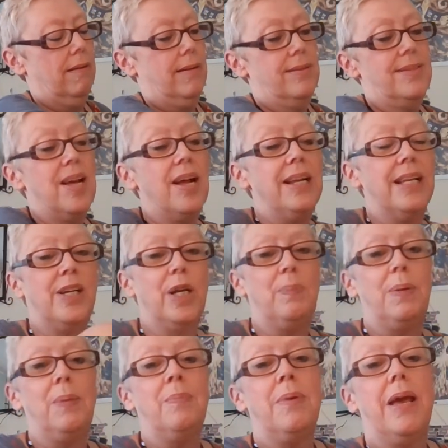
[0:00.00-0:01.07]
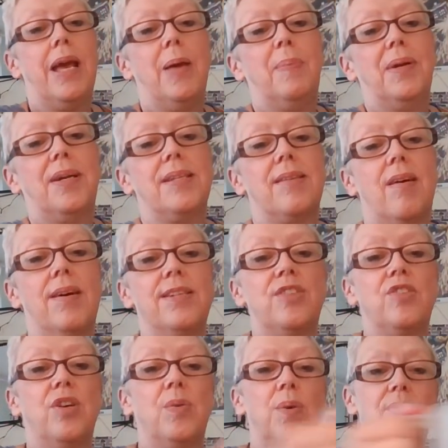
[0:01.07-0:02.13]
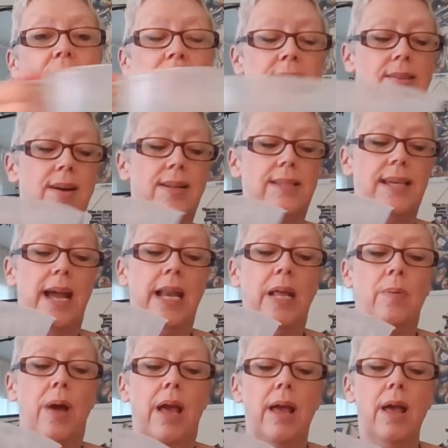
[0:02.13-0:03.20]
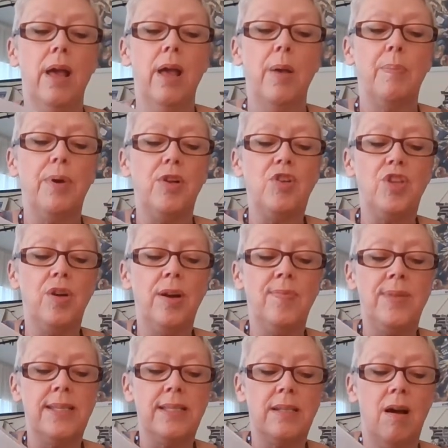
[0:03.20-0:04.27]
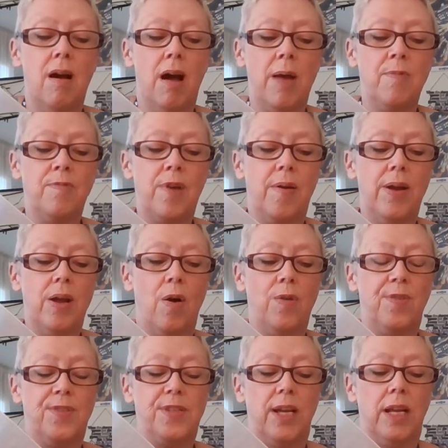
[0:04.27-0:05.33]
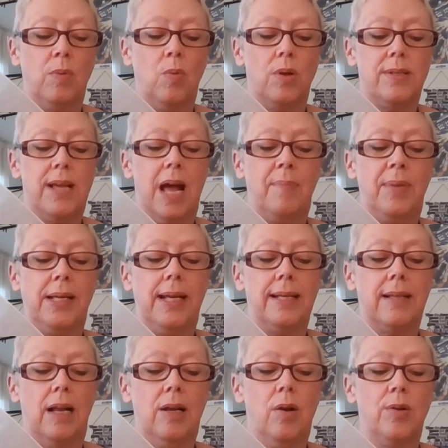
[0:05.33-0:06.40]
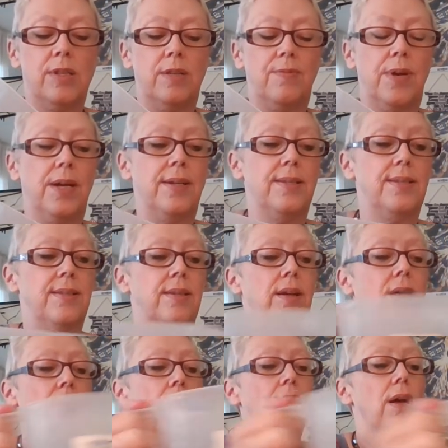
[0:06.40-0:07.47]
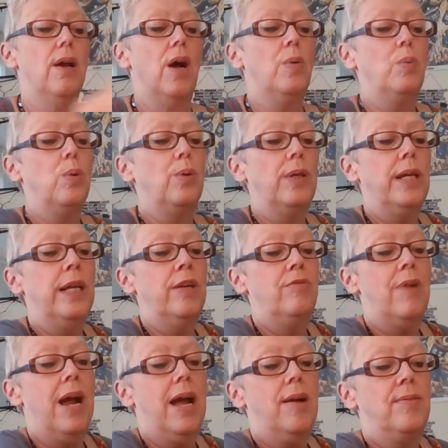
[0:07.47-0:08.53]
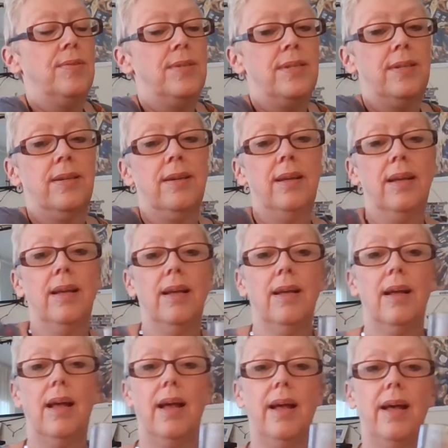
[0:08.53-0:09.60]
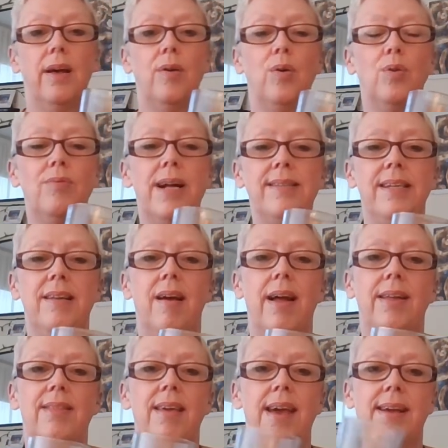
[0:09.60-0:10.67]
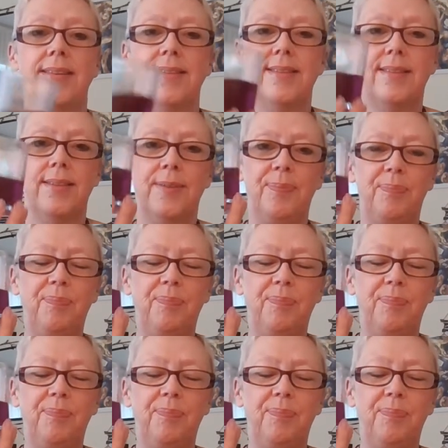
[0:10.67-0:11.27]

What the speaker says: certainly could be me, because I struggle with anxiety anyway. But during this time, very often what's happening is a lot of us are walking around already like this.